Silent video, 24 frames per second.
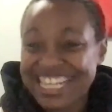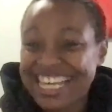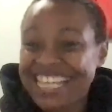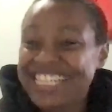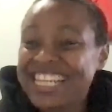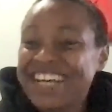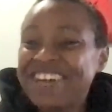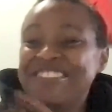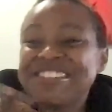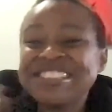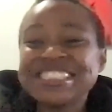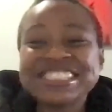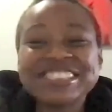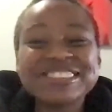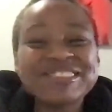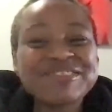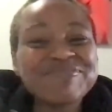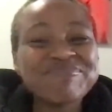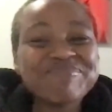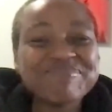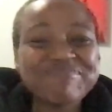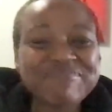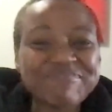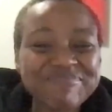Like that
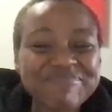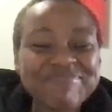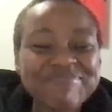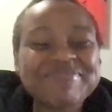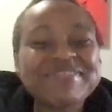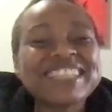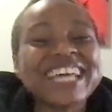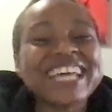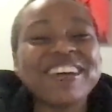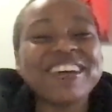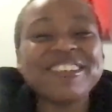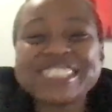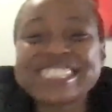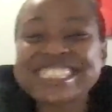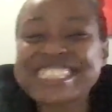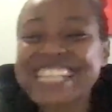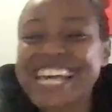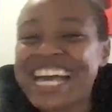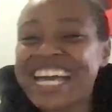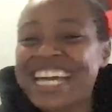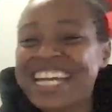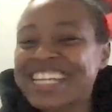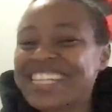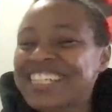was
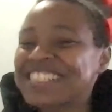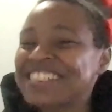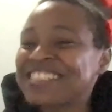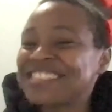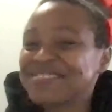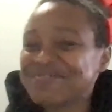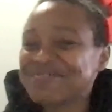like